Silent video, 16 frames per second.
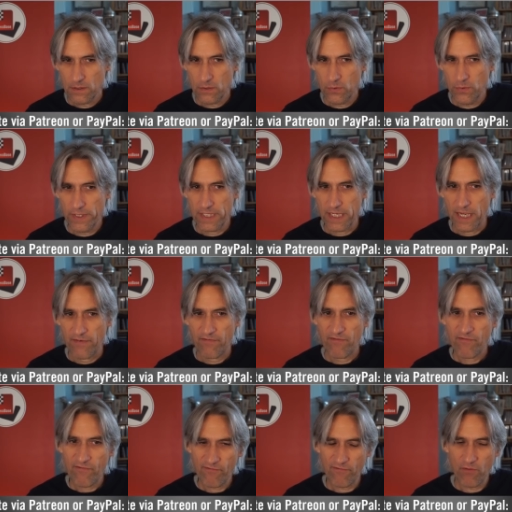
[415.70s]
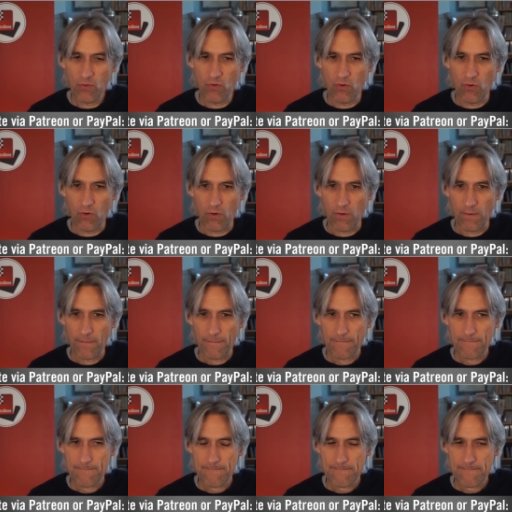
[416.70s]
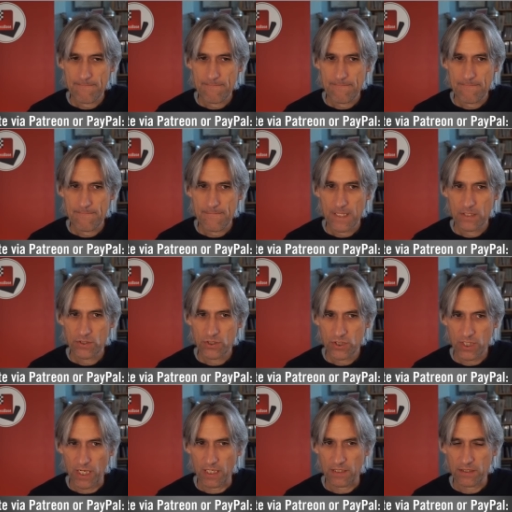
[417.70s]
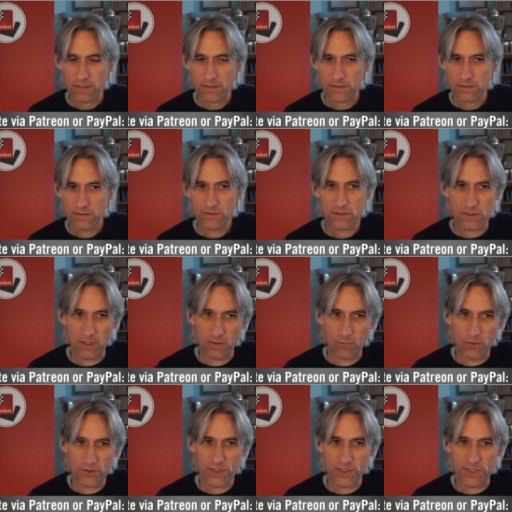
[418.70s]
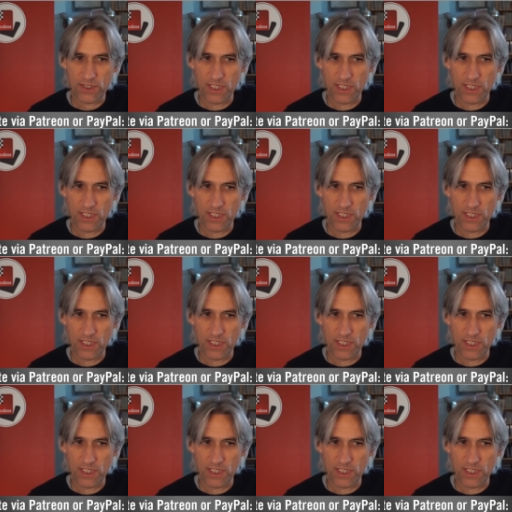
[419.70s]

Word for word: Queen f4 check. So I want his